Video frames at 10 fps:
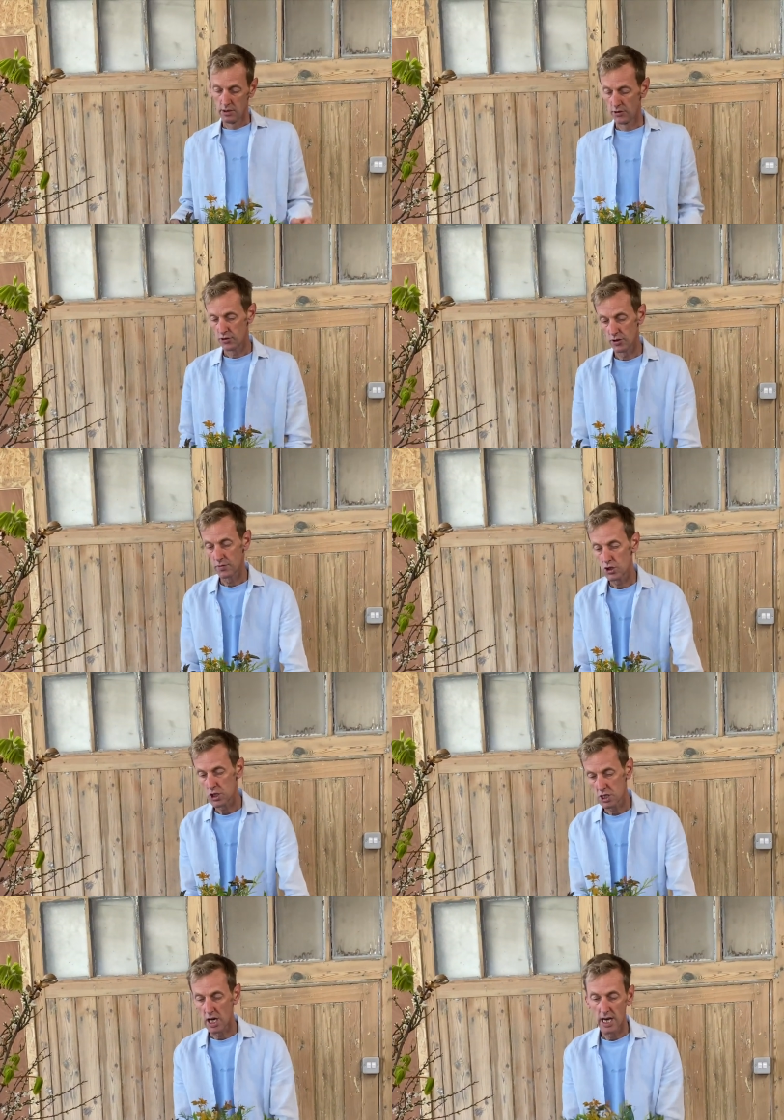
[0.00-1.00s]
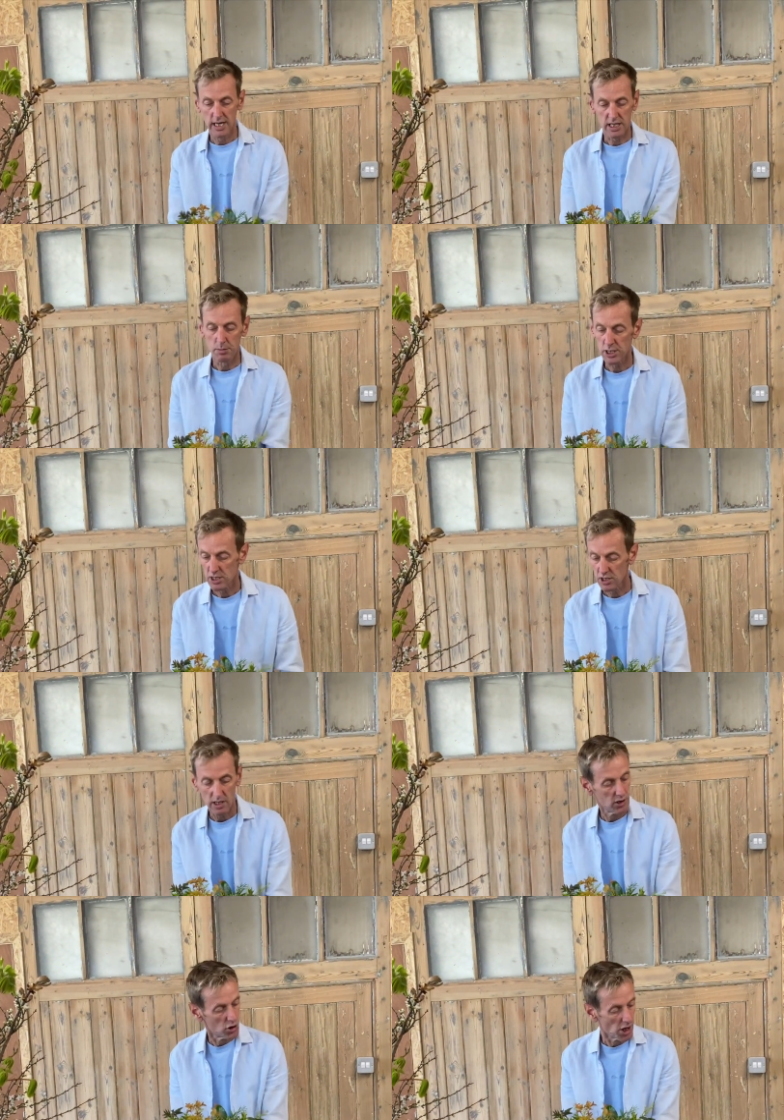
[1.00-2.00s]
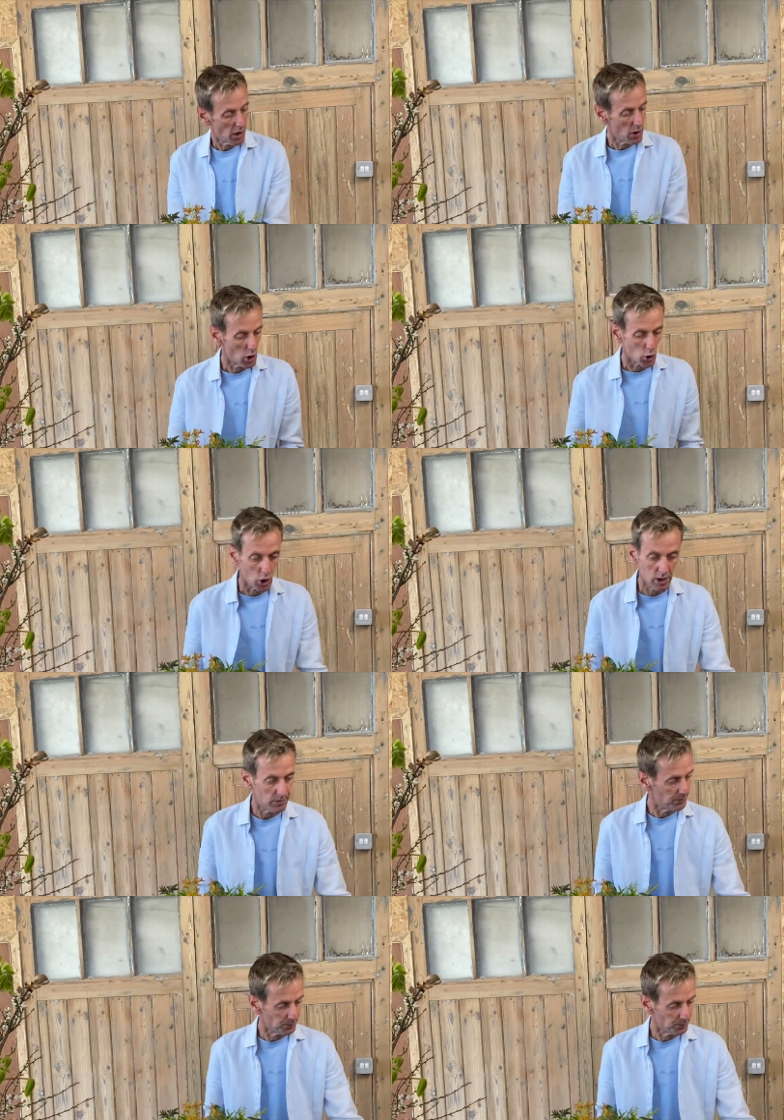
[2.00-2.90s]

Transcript: sort of style it a bit as you go along.